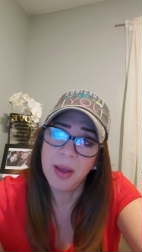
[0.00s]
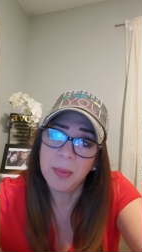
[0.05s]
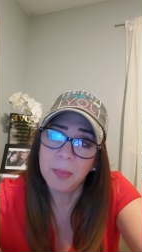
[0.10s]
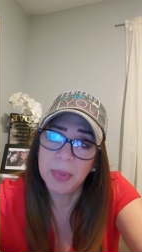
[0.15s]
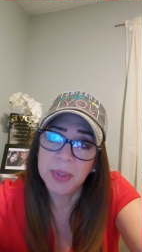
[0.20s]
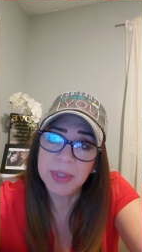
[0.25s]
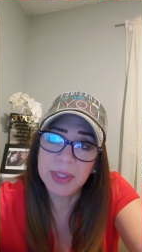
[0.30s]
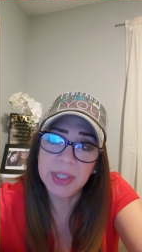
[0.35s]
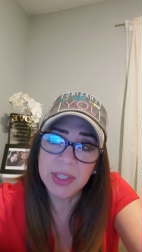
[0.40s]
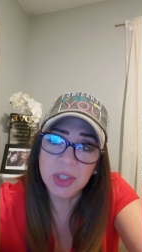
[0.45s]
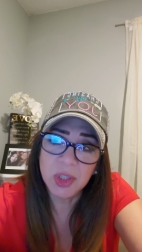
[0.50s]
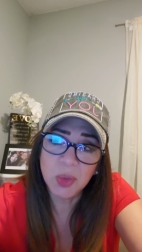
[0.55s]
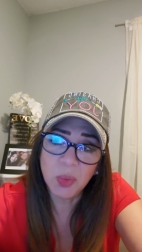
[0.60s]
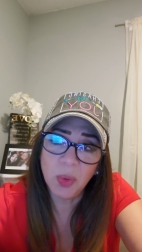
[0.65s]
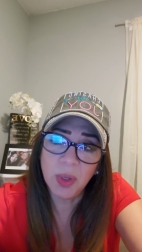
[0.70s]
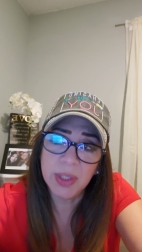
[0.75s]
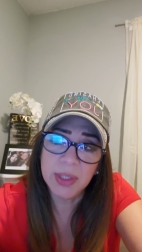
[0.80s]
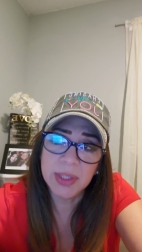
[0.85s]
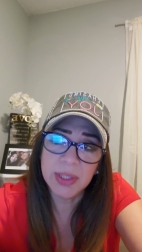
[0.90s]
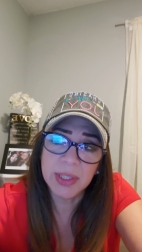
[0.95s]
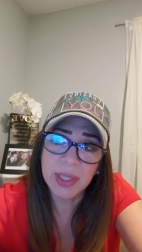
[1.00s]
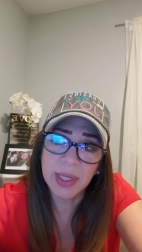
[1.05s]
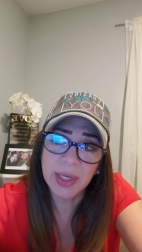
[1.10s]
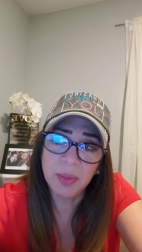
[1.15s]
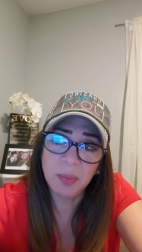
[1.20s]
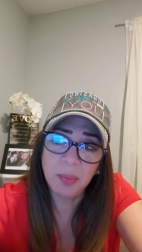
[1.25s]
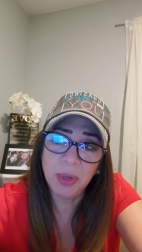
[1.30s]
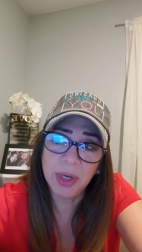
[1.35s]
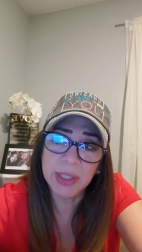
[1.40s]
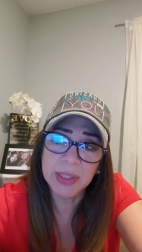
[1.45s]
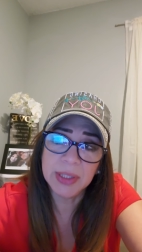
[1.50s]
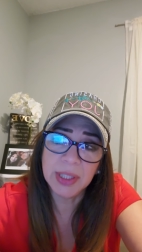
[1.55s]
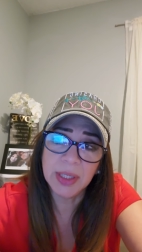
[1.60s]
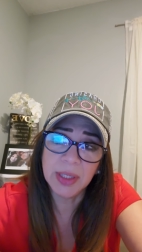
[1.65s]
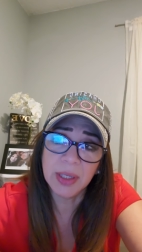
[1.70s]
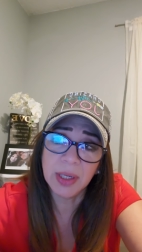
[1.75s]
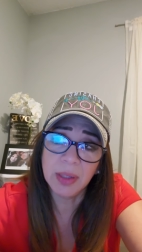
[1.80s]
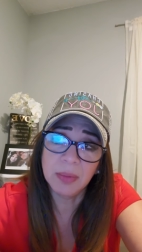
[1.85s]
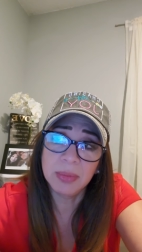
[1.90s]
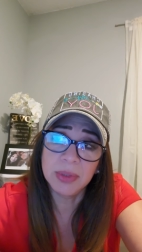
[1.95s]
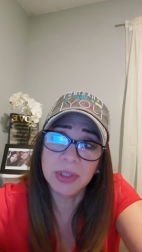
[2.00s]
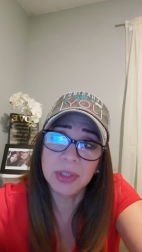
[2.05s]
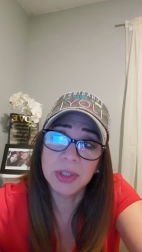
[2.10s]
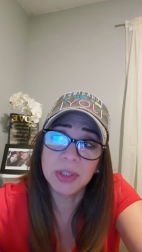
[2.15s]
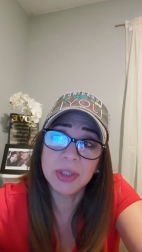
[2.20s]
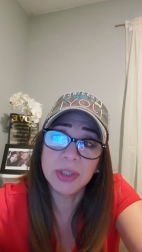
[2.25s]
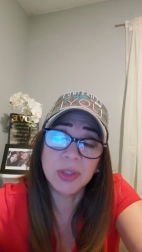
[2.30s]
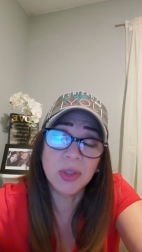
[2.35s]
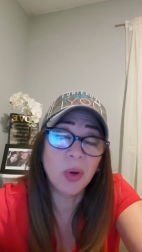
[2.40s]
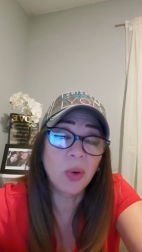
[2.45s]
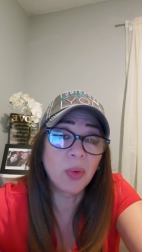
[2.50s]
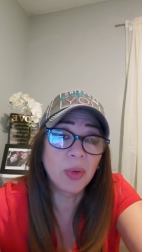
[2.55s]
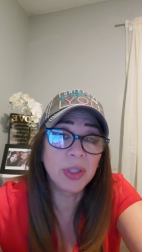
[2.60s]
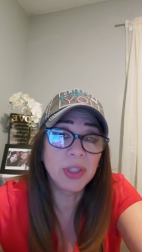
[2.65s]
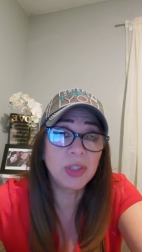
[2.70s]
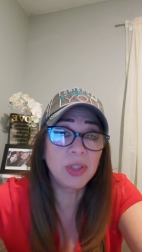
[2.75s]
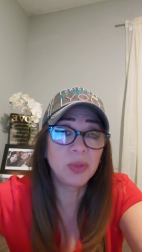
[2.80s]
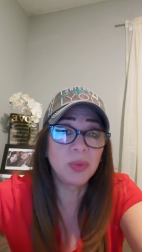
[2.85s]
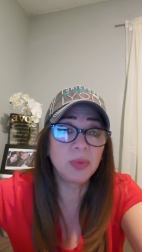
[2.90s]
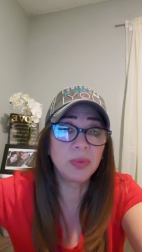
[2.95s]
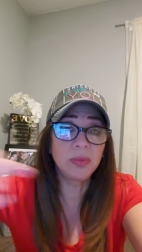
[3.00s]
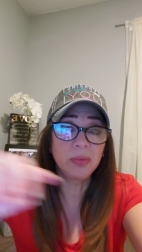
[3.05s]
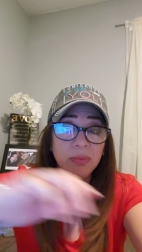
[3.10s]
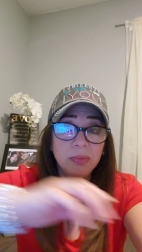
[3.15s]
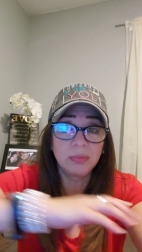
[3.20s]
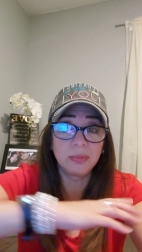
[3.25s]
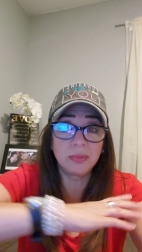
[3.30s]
but this one's not a breakdown. I'm just going to